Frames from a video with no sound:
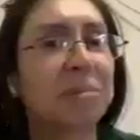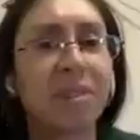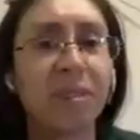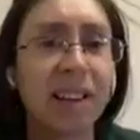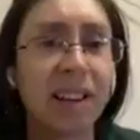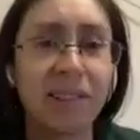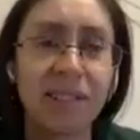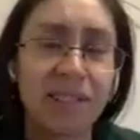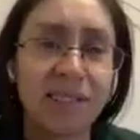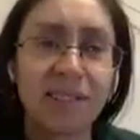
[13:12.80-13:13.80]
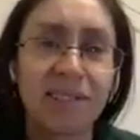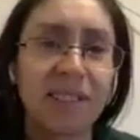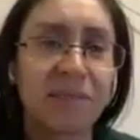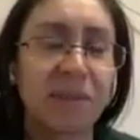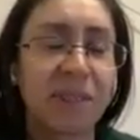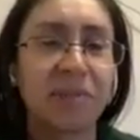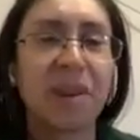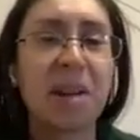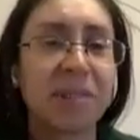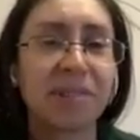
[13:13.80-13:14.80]
is a real crack house. That's what
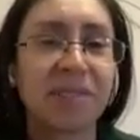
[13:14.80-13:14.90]
these rappers,